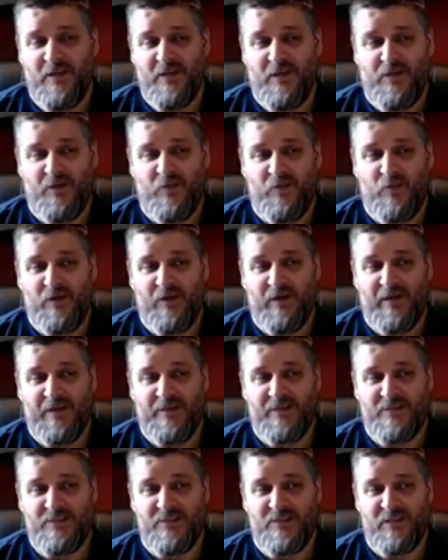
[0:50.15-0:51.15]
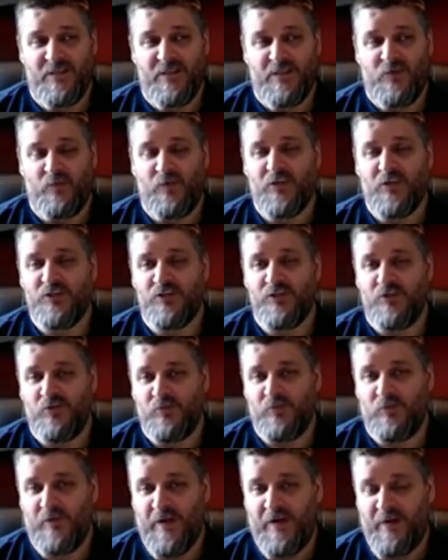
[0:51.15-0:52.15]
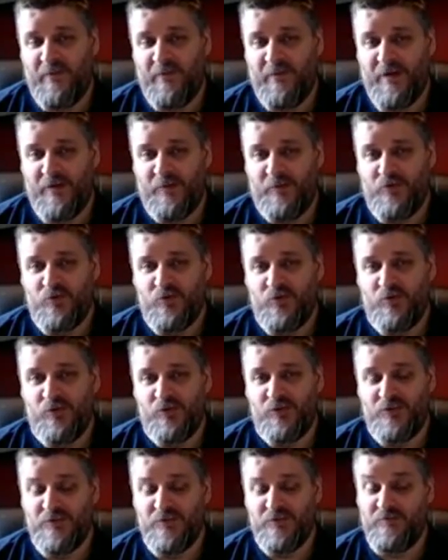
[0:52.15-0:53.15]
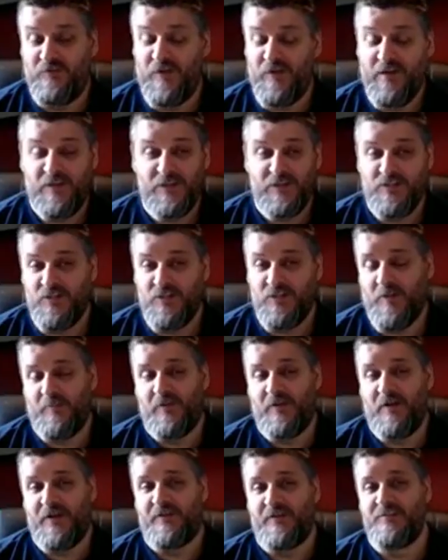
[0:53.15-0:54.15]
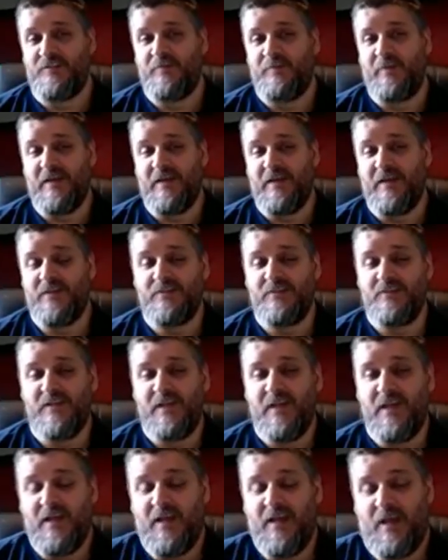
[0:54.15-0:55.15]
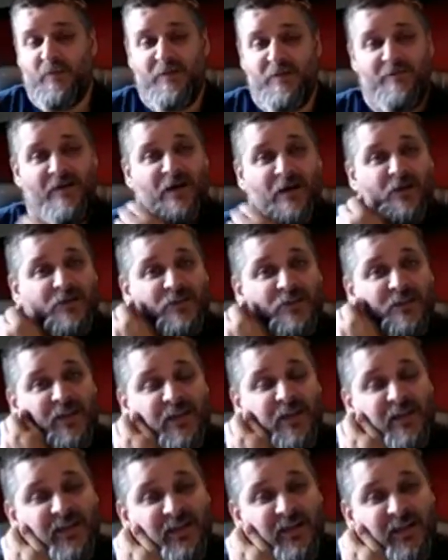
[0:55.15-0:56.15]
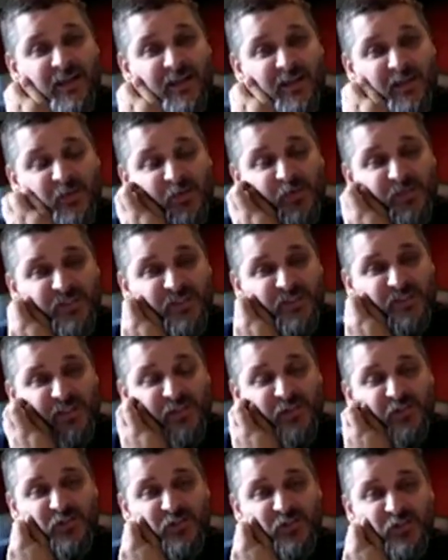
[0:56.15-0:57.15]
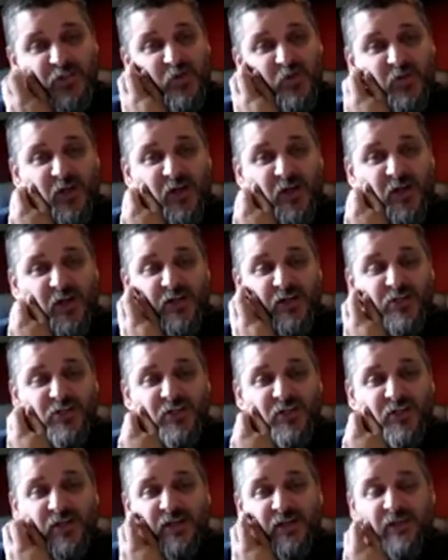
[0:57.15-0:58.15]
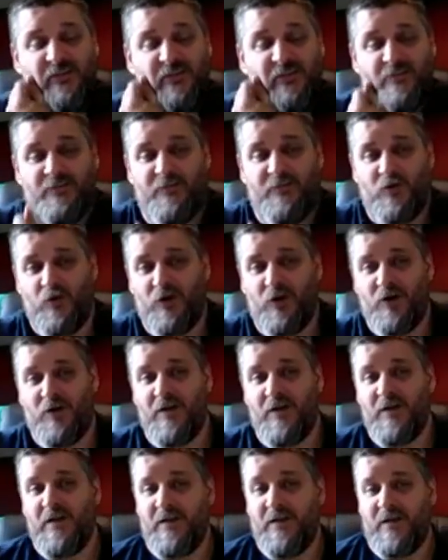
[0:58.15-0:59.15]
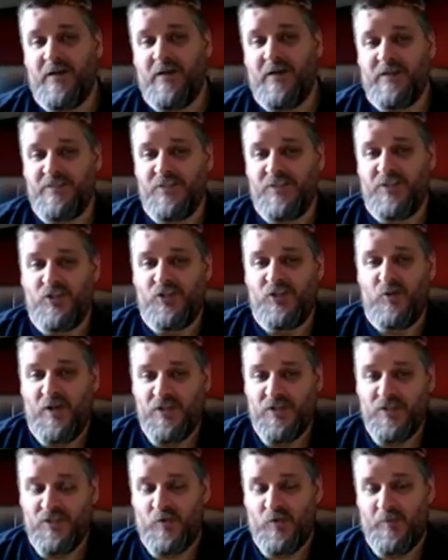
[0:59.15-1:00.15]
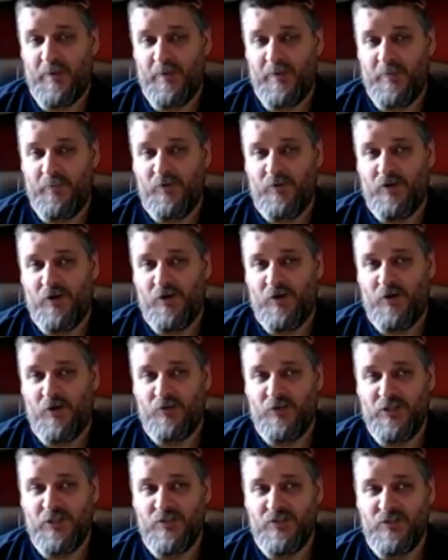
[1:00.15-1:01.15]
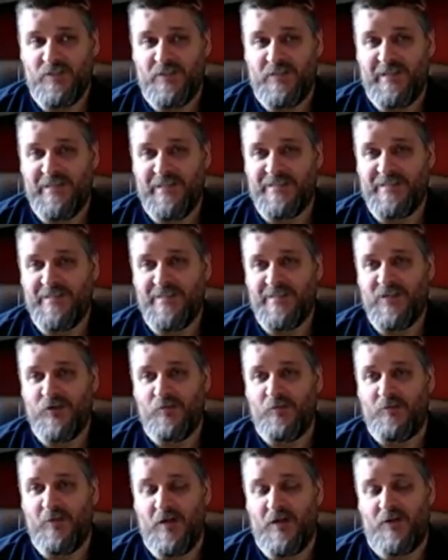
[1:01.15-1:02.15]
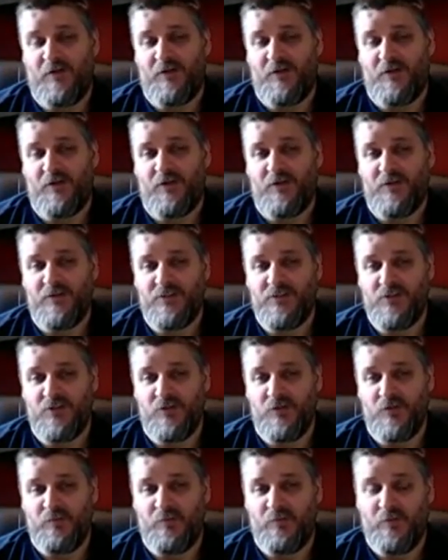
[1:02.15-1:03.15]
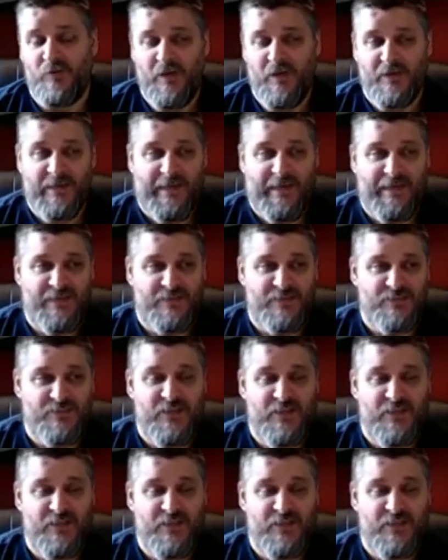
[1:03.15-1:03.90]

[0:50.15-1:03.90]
whereas the original readyRANDOM tool frankly took up a lot of space, and we found that it was a little too large for situations where people are only using a single monitor to broadcast.